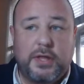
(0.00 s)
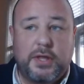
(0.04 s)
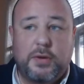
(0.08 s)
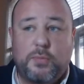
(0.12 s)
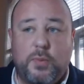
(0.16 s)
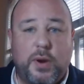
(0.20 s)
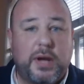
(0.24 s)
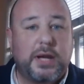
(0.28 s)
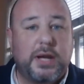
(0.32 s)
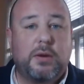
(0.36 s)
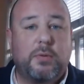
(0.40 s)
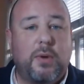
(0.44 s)
they're
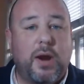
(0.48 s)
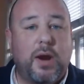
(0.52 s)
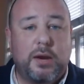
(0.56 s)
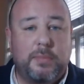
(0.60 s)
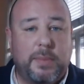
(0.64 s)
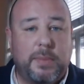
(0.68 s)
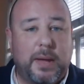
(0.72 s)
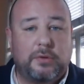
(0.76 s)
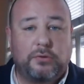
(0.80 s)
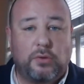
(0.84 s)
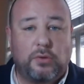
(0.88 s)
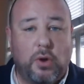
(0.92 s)
running around
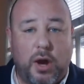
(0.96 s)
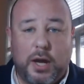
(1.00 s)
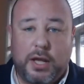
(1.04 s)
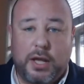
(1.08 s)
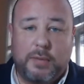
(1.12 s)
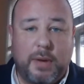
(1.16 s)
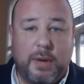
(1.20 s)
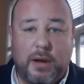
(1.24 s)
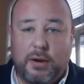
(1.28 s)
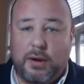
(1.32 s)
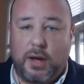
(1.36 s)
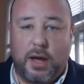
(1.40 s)
about,
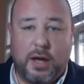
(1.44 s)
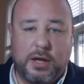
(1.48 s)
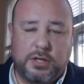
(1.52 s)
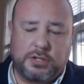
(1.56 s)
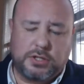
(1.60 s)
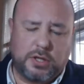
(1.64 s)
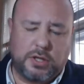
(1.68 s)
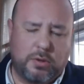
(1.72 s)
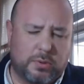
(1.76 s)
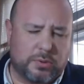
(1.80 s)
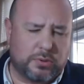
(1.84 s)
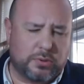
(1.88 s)
talking about
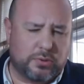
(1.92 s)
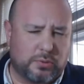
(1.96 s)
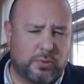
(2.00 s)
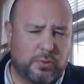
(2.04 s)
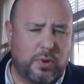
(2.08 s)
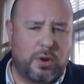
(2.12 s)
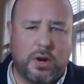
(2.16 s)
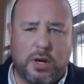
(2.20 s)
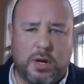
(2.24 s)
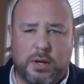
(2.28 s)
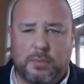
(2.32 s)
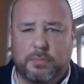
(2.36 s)
Costco and it was
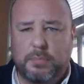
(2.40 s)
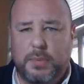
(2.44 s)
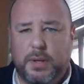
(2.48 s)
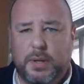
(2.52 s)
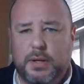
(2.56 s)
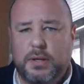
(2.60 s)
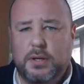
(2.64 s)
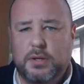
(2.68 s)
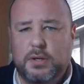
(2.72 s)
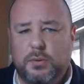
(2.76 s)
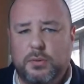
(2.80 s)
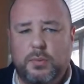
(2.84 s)
wrong and
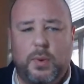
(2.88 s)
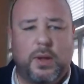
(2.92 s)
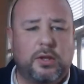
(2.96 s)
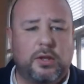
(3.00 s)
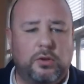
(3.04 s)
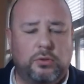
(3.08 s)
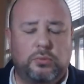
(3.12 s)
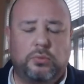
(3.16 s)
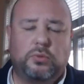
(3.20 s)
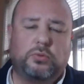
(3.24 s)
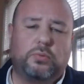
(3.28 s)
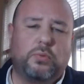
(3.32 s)
inland
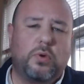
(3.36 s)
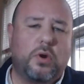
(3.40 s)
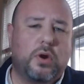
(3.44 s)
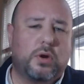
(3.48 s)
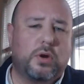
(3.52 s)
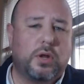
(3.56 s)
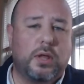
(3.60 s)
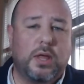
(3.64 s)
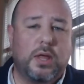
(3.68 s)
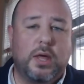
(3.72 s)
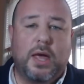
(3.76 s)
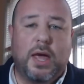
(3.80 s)
wetlands was wrong.
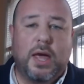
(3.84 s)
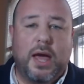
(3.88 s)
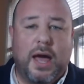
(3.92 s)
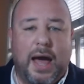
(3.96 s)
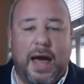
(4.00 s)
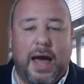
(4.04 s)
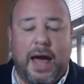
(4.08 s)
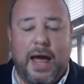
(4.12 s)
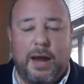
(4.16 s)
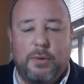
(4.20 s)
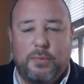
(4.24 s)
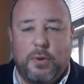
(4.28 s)
And all,
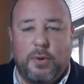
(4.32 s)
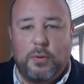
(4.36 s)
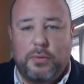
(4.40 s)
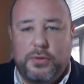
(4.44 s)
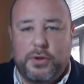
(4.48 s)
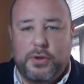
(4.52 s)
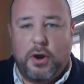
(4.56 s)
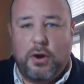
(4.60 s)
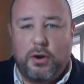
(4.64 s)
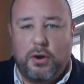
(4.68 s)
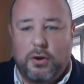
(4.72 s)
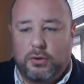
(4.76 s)
I wrote
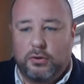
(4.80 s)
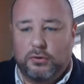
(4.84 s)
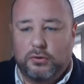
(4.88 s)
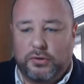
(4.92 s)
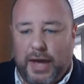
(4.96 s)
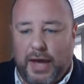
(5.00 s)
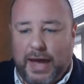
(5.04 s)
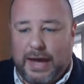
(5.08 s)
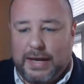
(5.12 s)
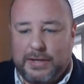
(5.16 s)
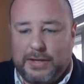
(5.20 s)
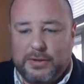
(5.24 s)
the articles.
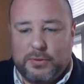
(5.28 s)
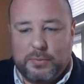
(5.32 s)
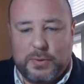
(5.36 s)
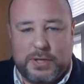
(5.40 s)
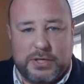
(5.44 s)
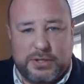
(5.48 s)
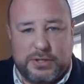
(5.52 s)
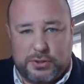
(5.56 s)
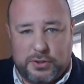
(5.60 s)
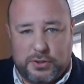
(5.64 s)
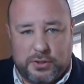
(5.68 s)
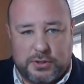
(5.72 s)
I did the
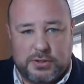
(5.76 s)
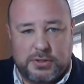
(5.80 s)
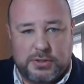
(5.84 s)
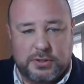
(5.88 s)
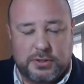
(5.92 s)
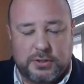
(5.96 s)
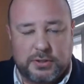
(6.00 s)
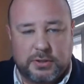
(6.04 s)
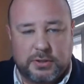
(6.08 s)
research.